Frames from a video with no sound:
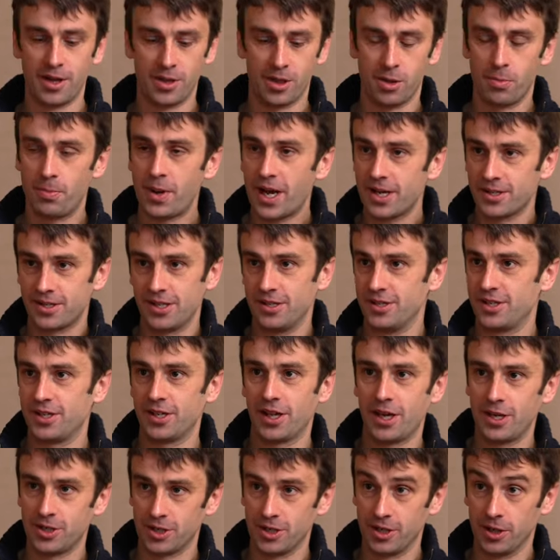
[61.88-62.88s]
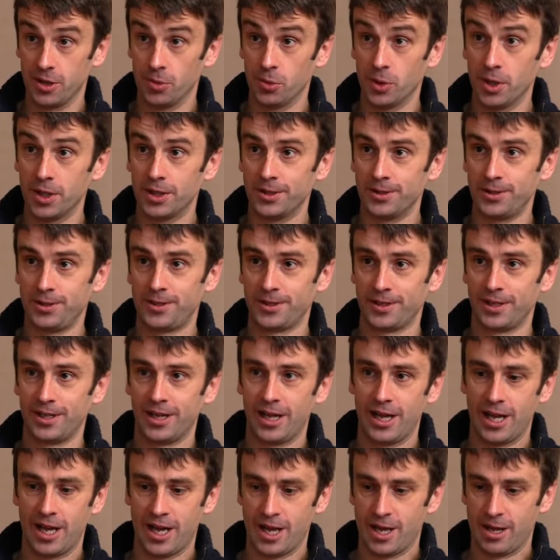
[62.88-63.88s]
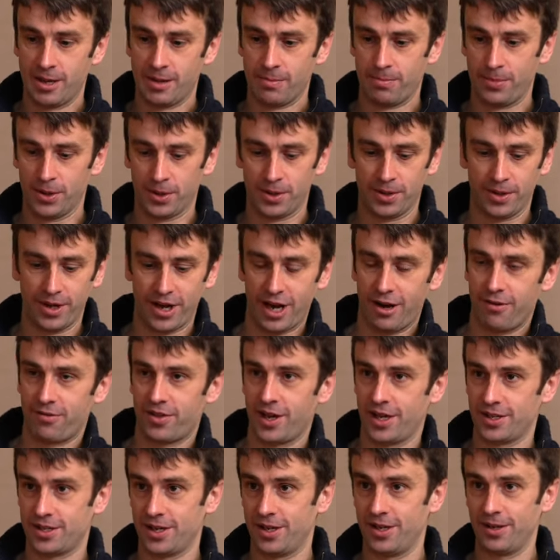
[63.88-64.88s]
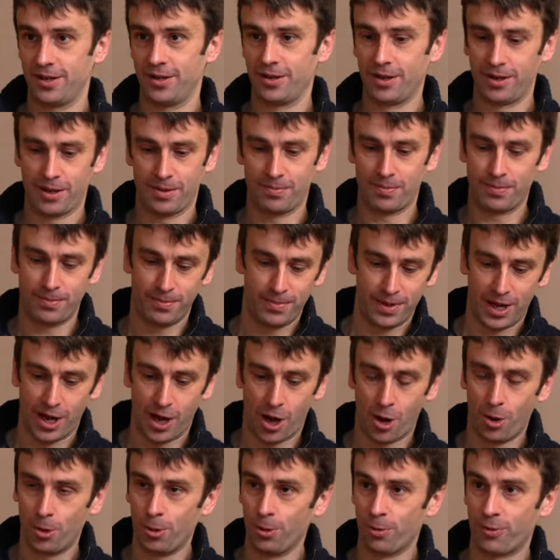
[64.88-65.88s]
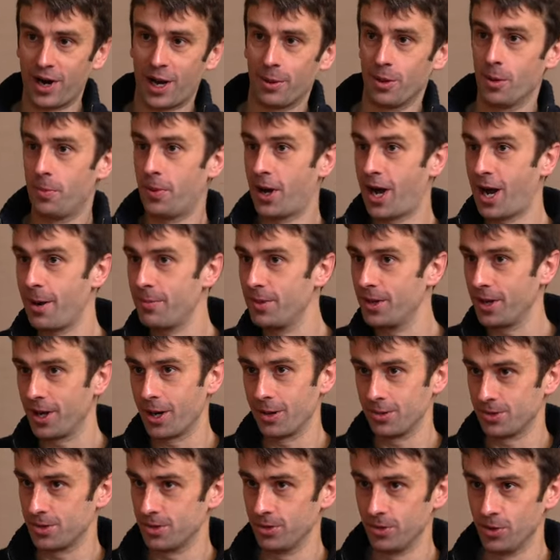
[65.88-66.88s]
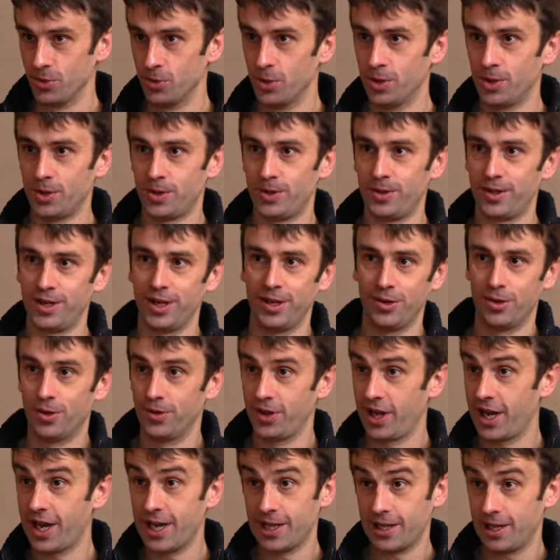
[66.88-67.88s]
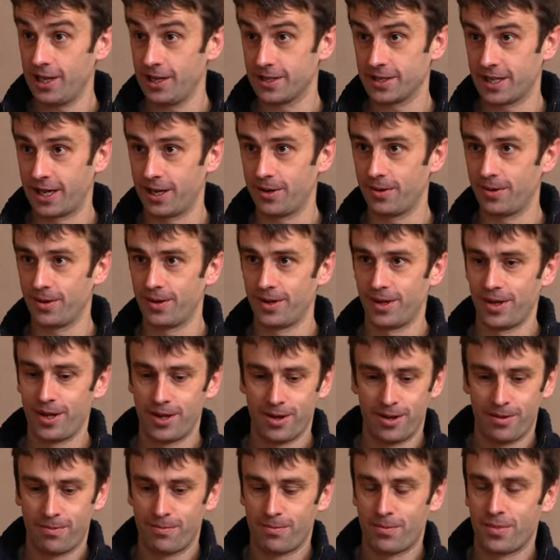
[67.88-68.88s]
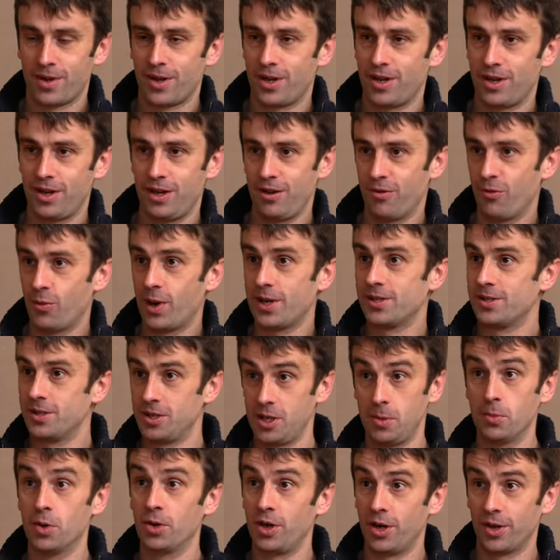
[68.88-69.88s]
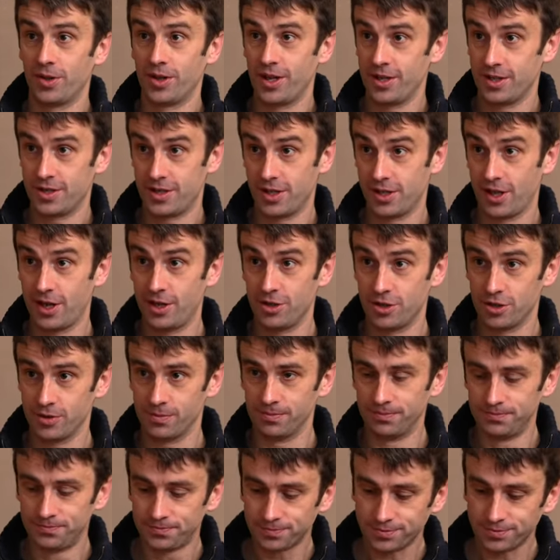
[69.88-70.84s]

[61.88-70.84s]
the best insulation in the world, but if there's a hole around the pipe that goes through the wall and all the air leaks out, you've wasted your money on the insulation.